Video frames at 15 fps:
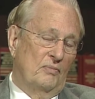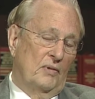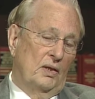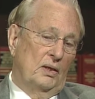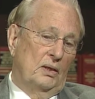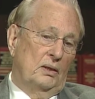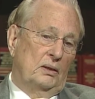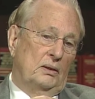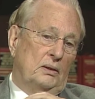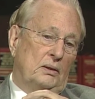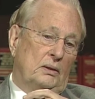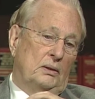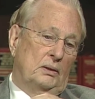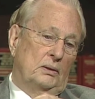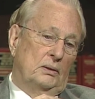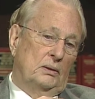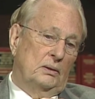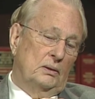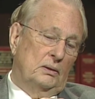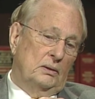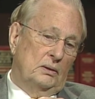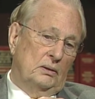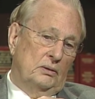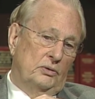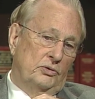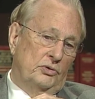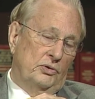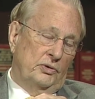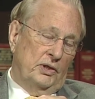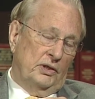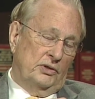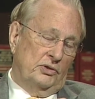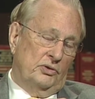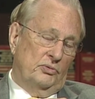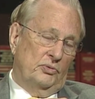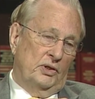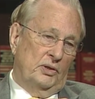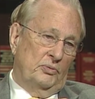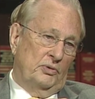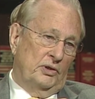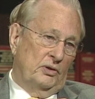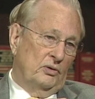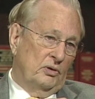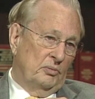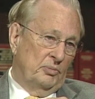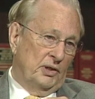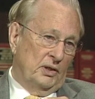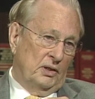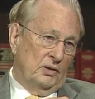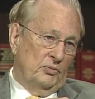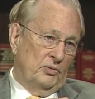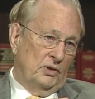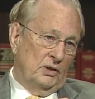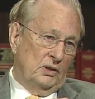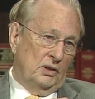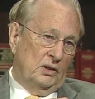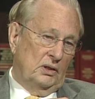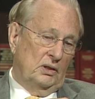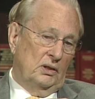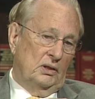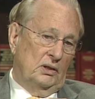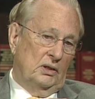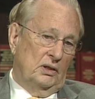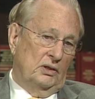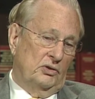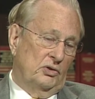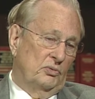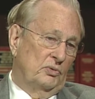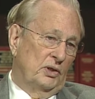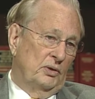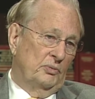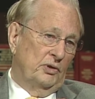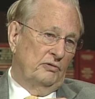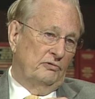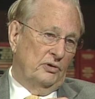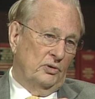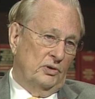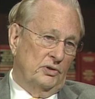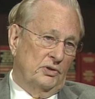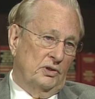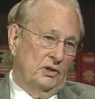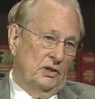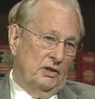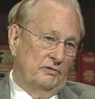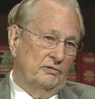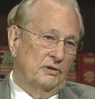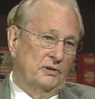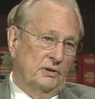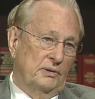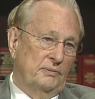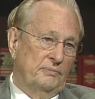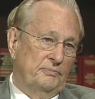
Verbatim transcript: Mm -hmm. And uh, so that's the way we go about our work, and that's the way we focus our efforts.